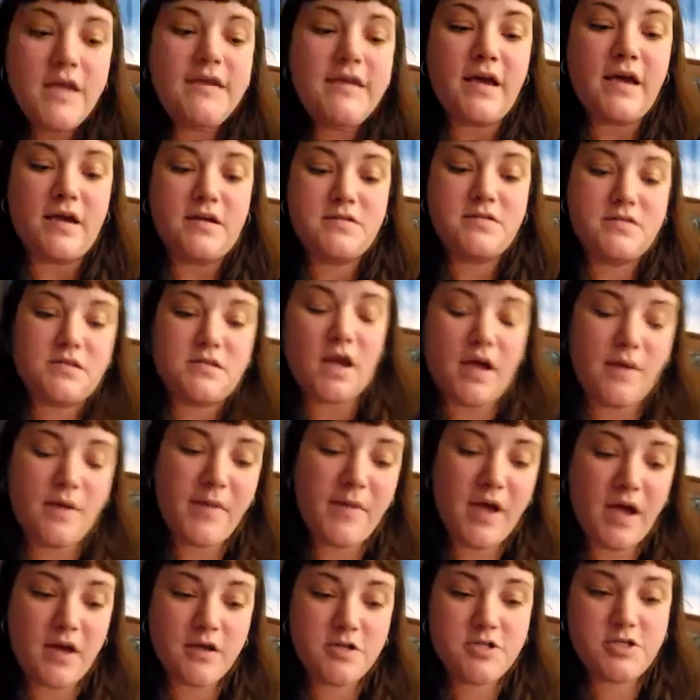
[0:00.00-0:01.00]
Yes, I'm
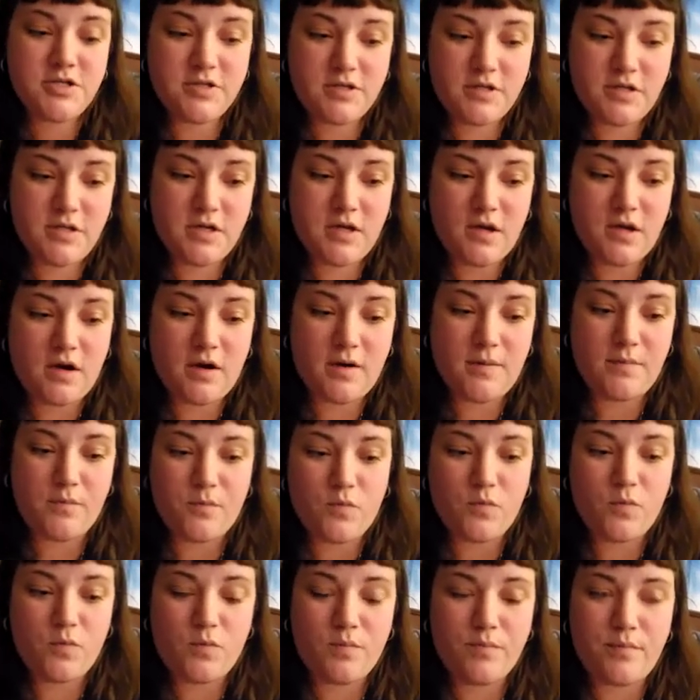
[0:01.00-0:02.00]
actually
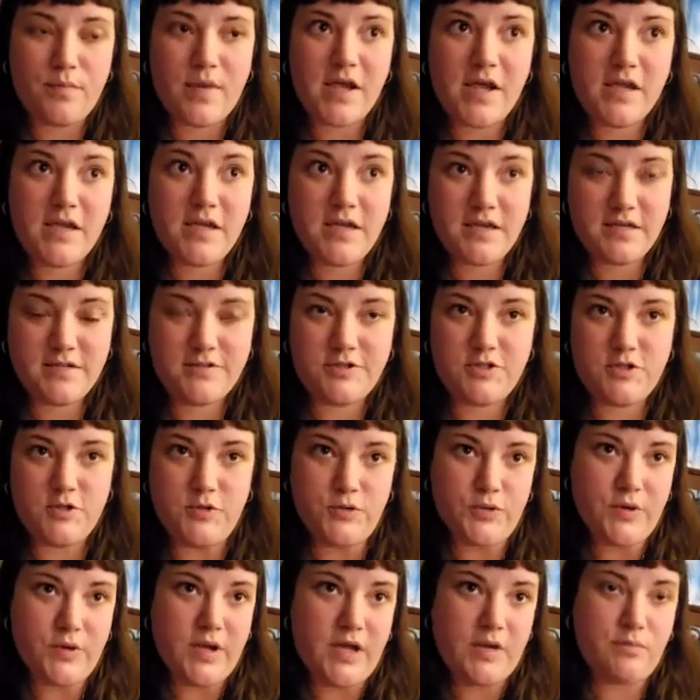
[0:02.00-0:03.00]
my kids
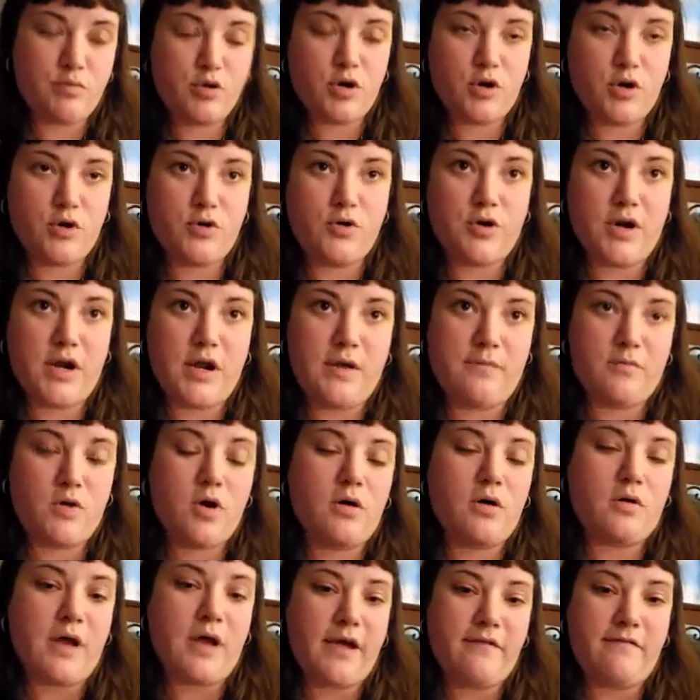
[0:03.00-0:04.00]
do a program
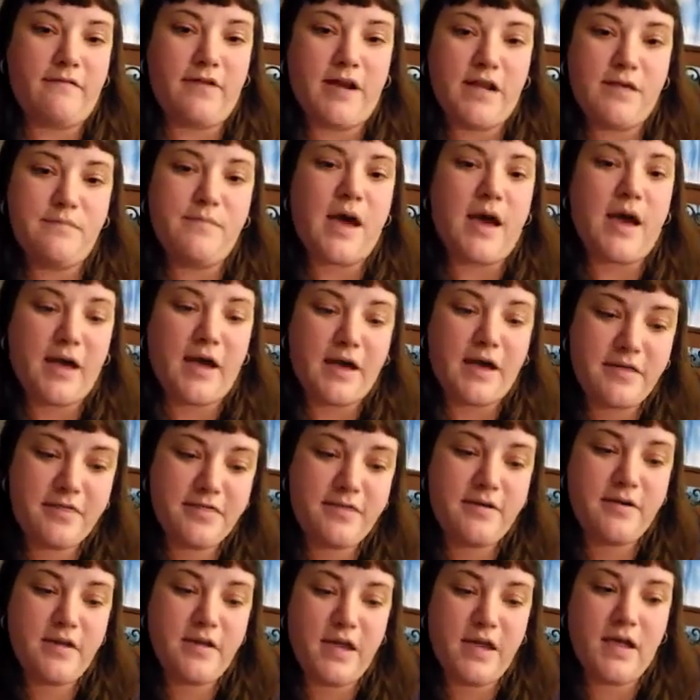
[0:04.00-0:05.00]
called I Ready Math
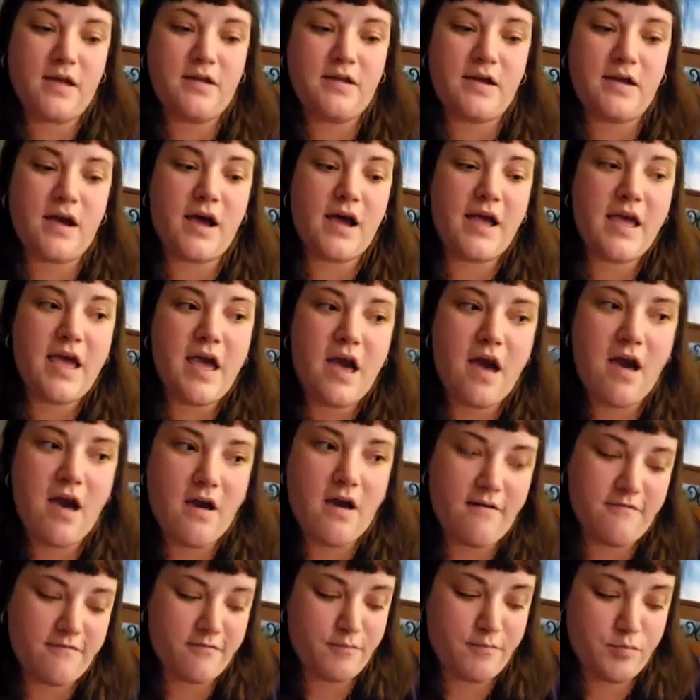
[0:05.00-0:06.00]
and I
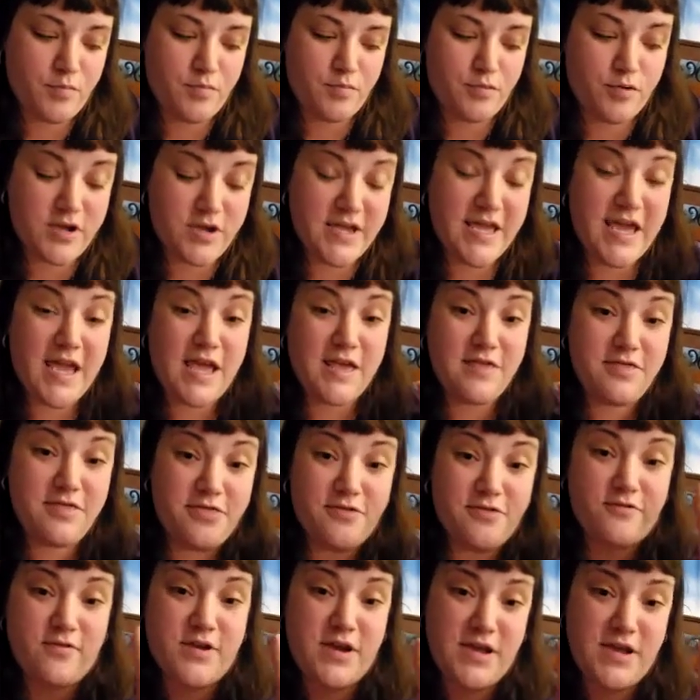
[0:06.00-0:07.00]
have pre-K
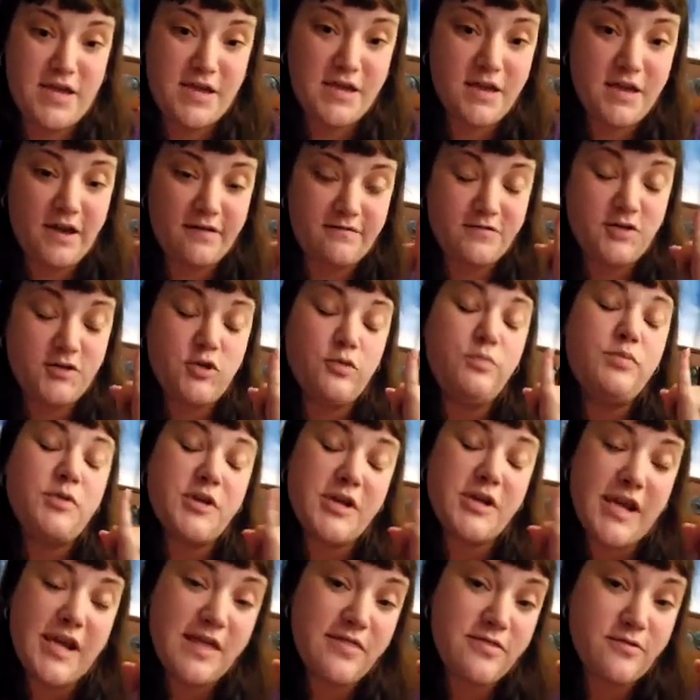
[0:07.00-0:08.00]
3. I have two
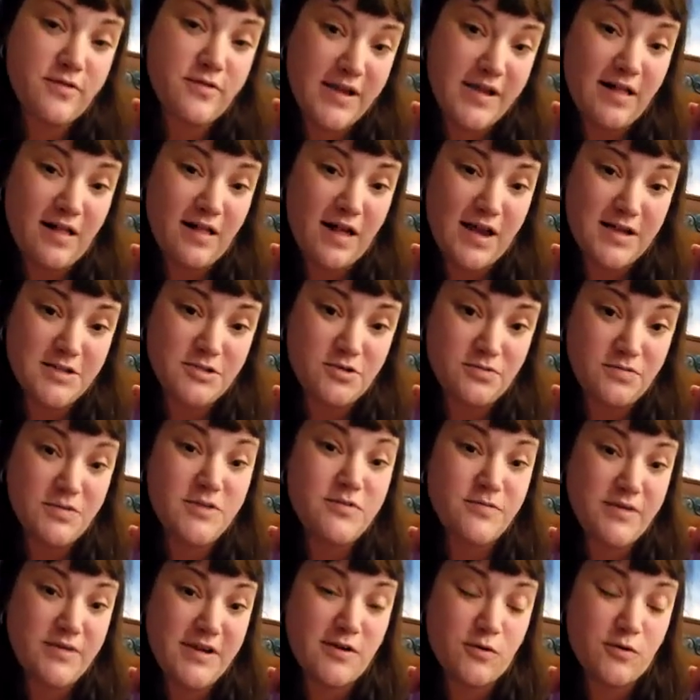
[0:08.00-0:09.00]
pre-K 3 classrooms,
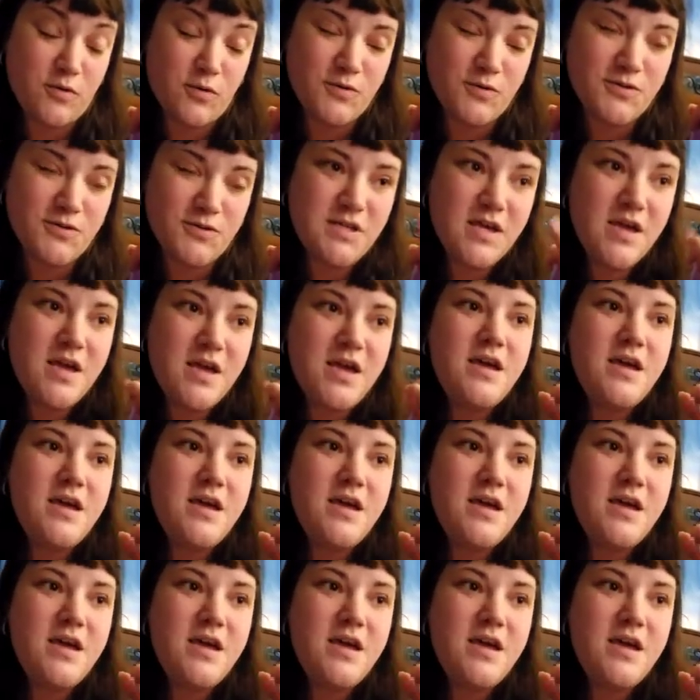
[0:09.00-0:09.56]
3-year-olds.